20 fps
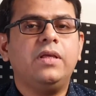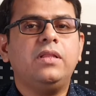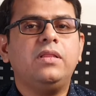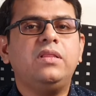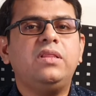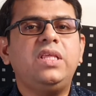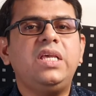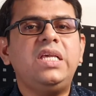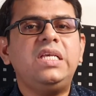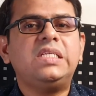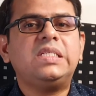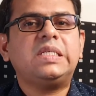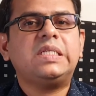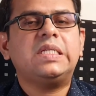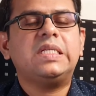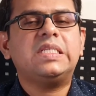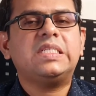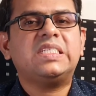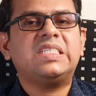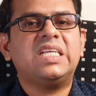These
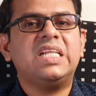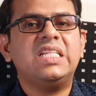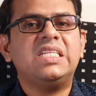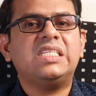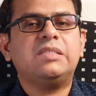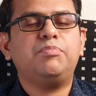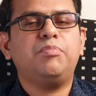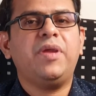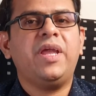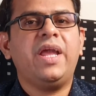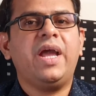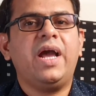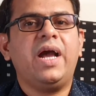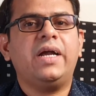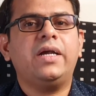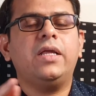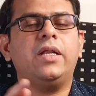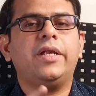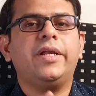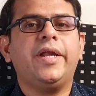crystals may
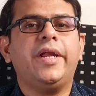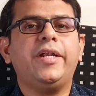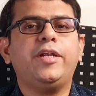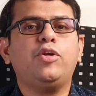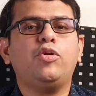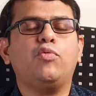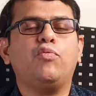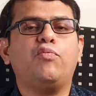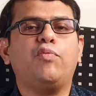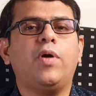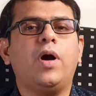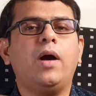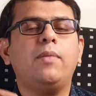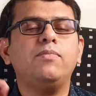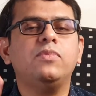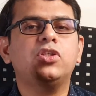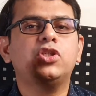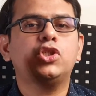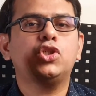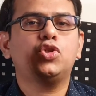aggregate to
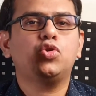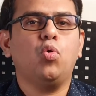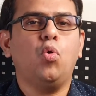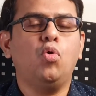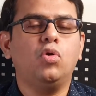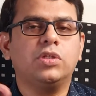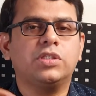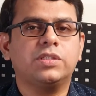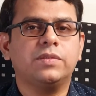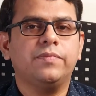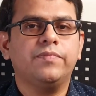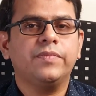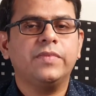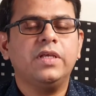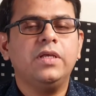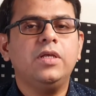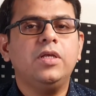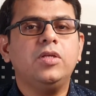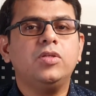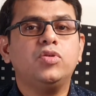form stones.
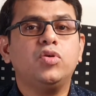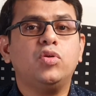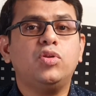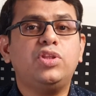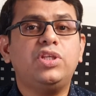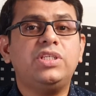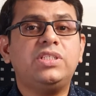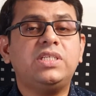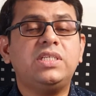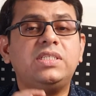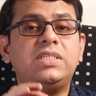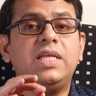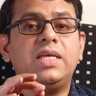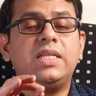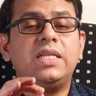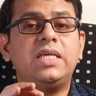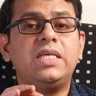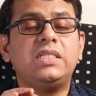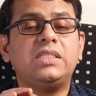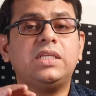So this is the
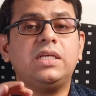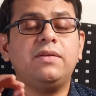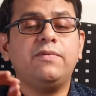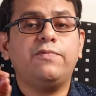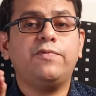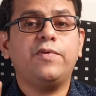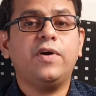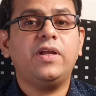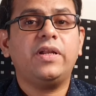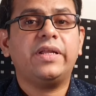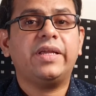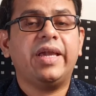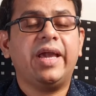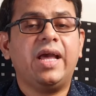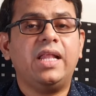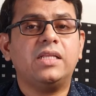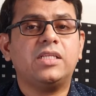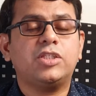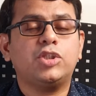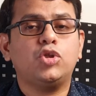reason for
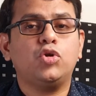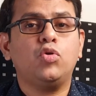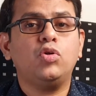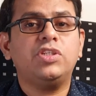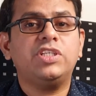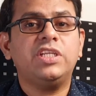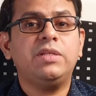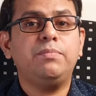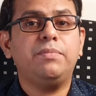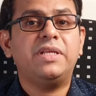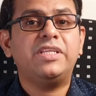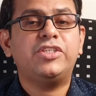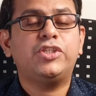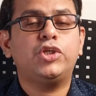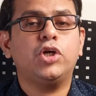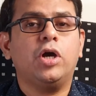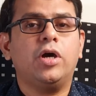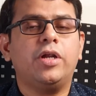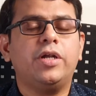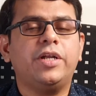gallstones in
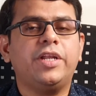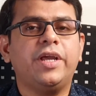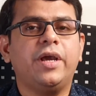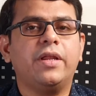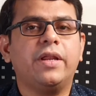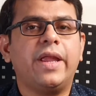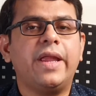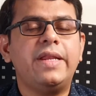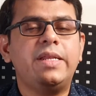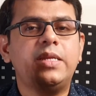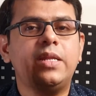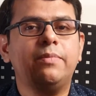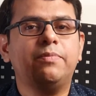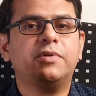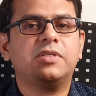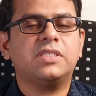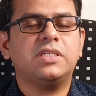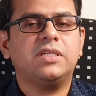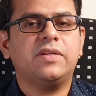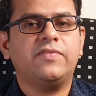majority or
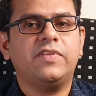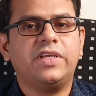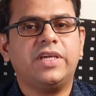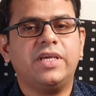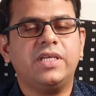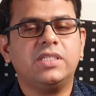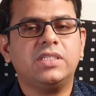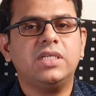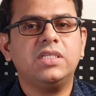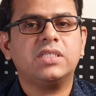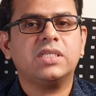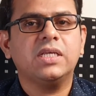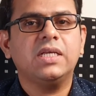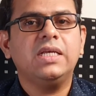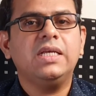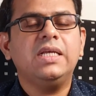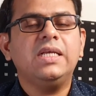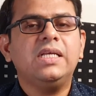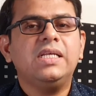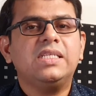80% of the cases.
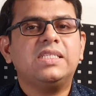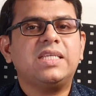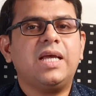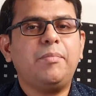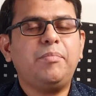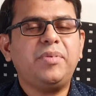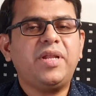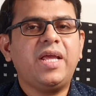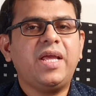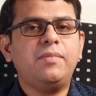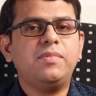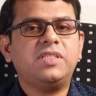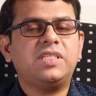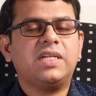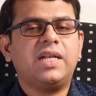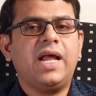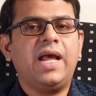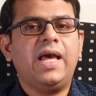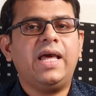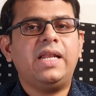Sometimes
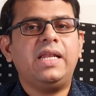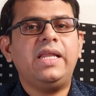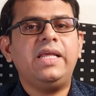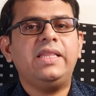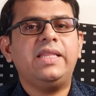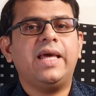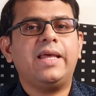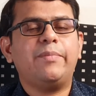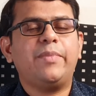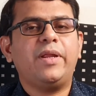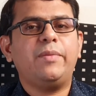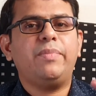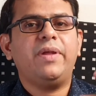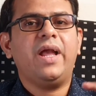rarely there might be